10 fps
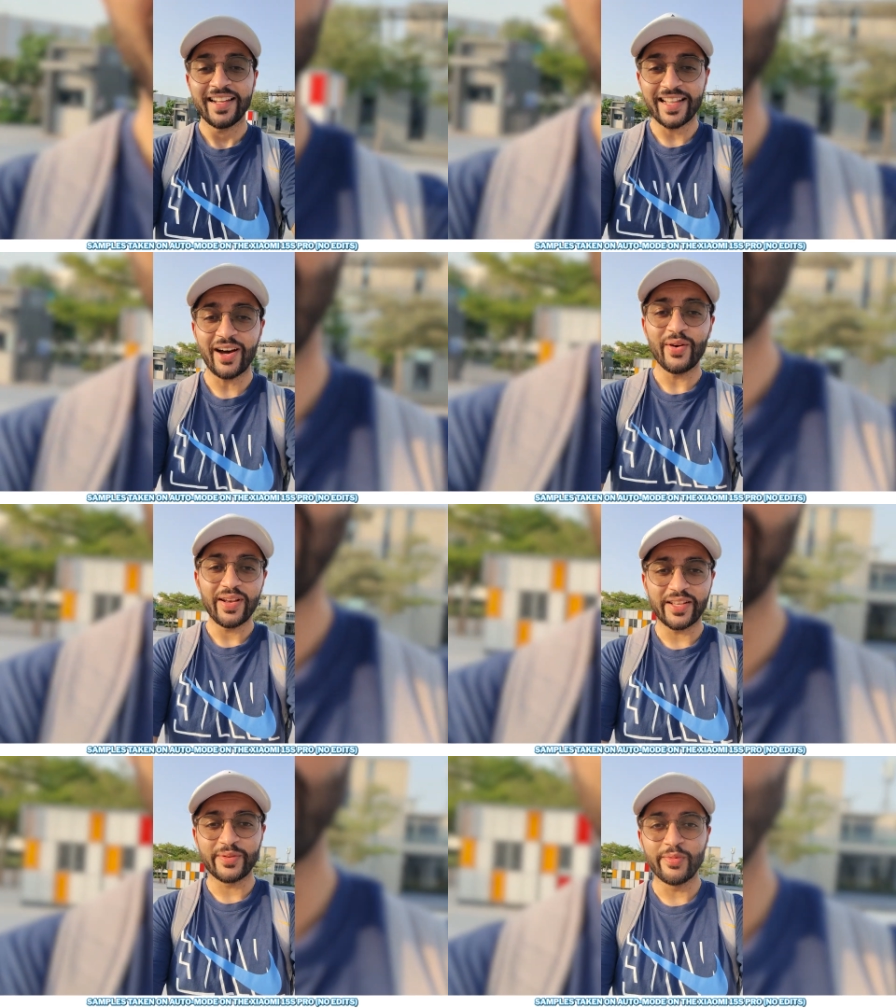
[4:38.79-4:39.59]
Now
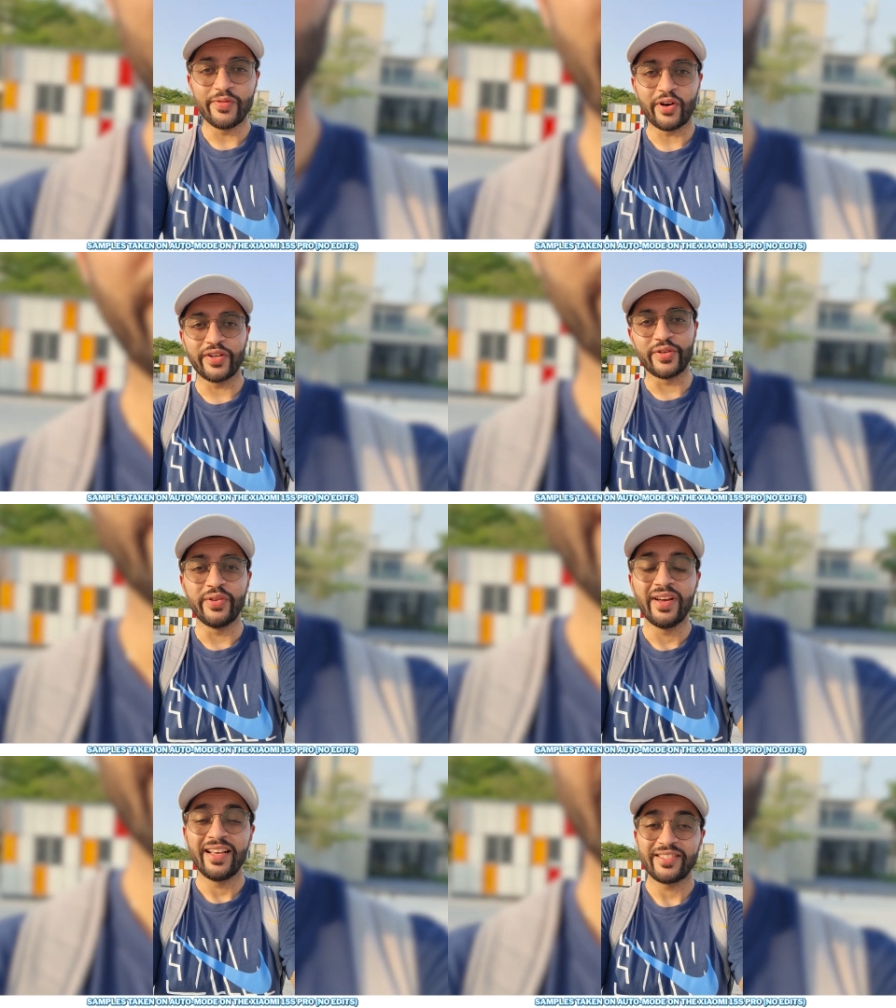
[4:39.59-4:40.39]
let's move on
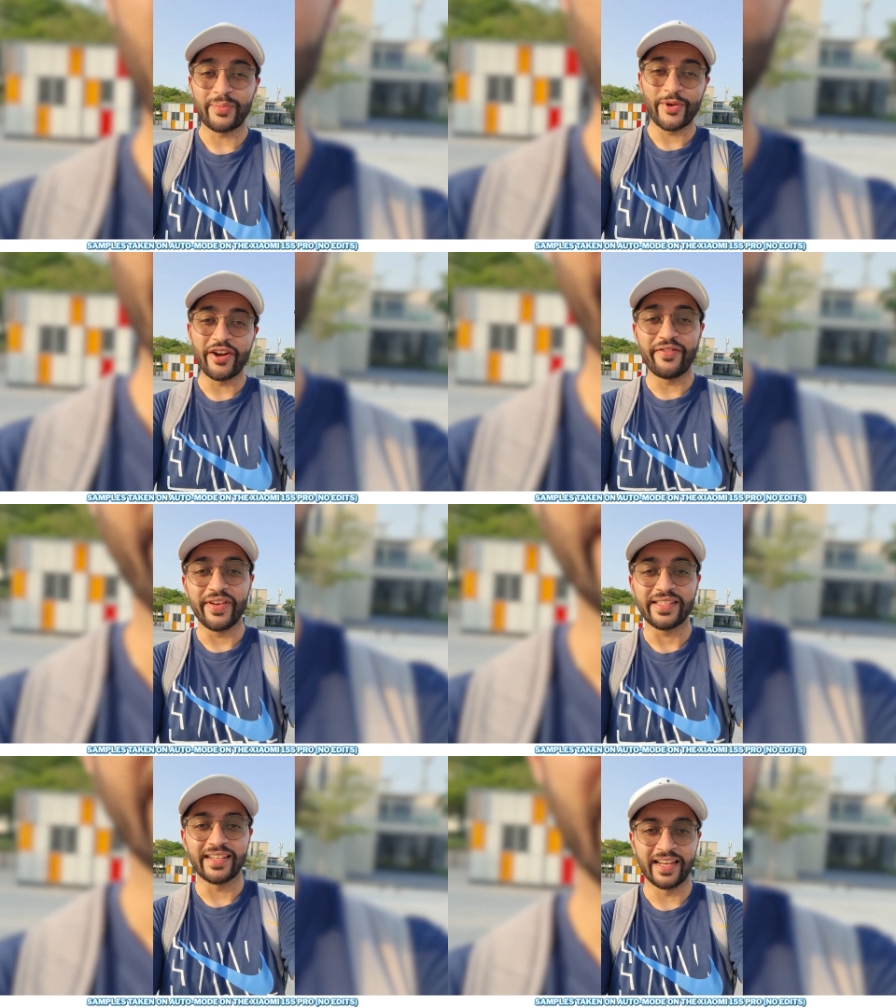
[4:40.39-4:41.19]
to some
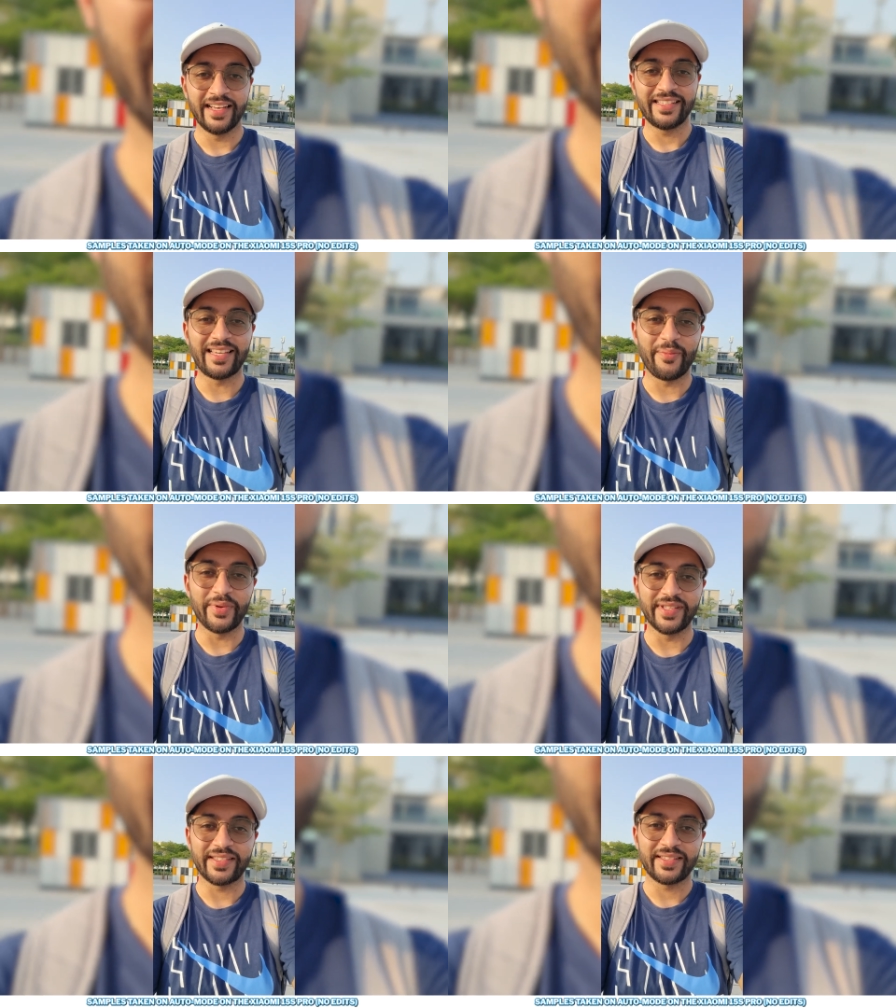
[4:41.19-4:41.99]
rear-facing
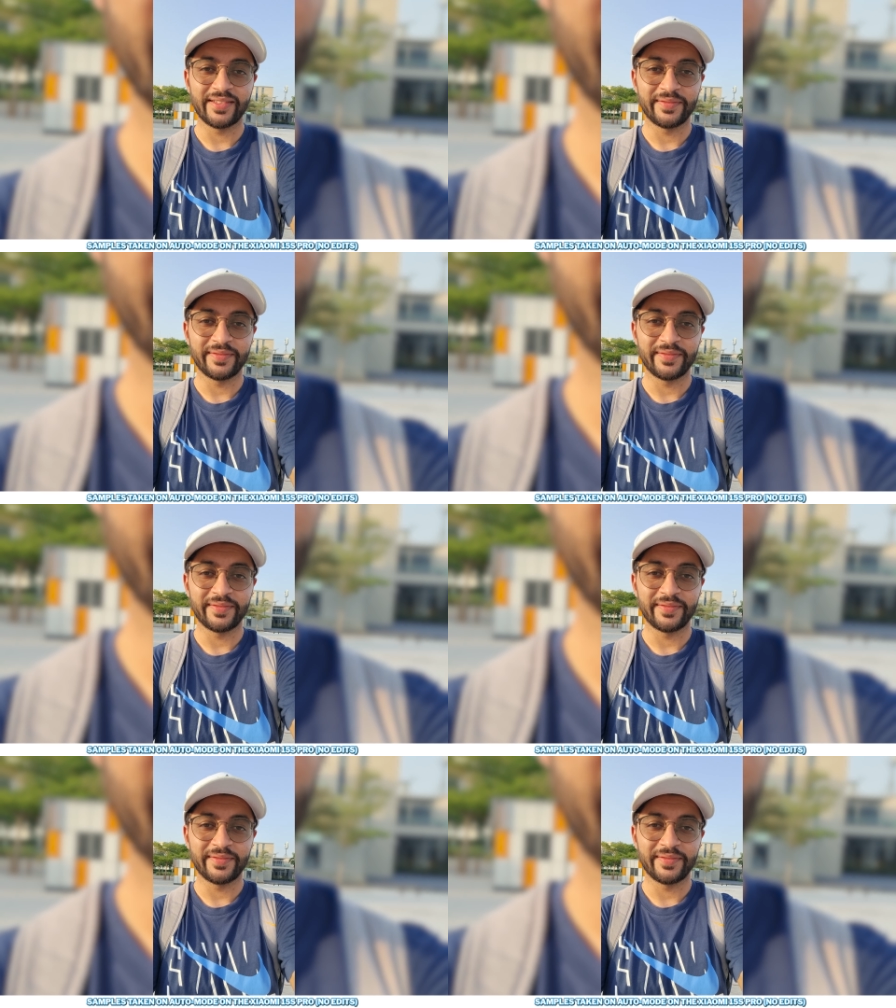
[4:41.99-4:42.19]
samples.